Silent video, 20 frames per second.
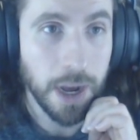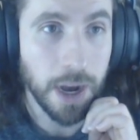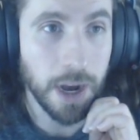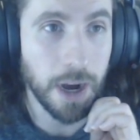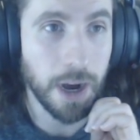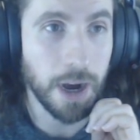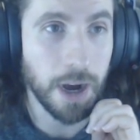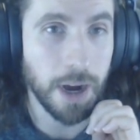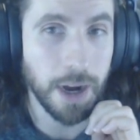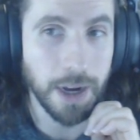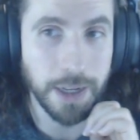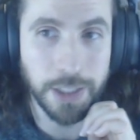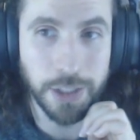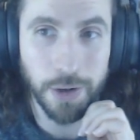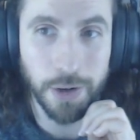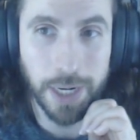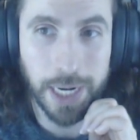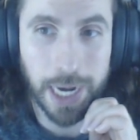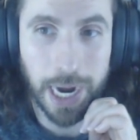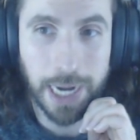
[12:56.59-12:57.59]

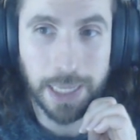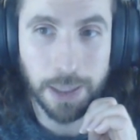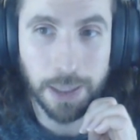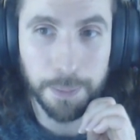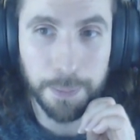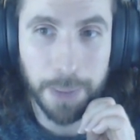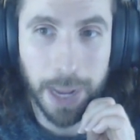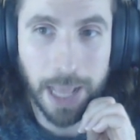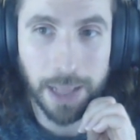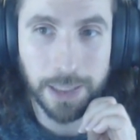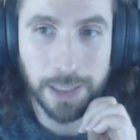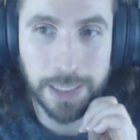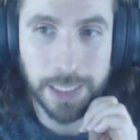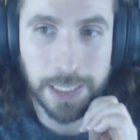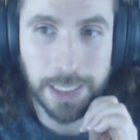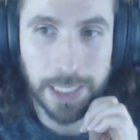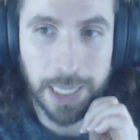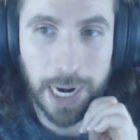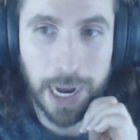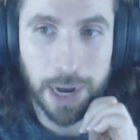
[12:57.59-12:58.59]
So it kind of
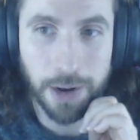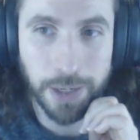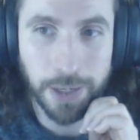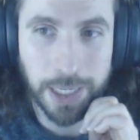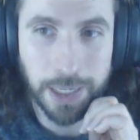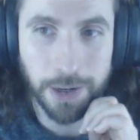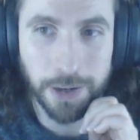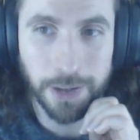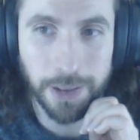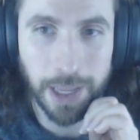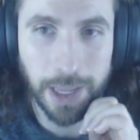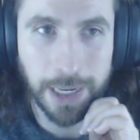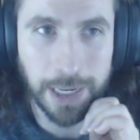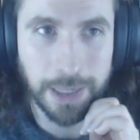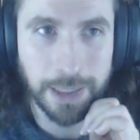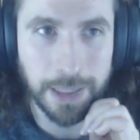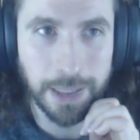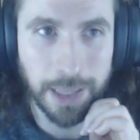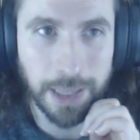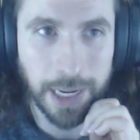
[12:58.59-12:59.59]
balances it out here, like
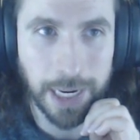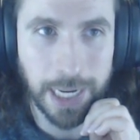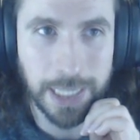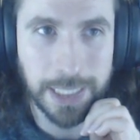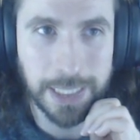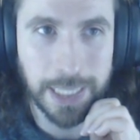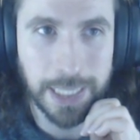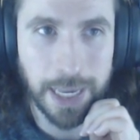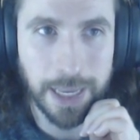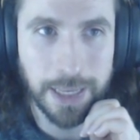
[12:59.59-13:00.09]
I said,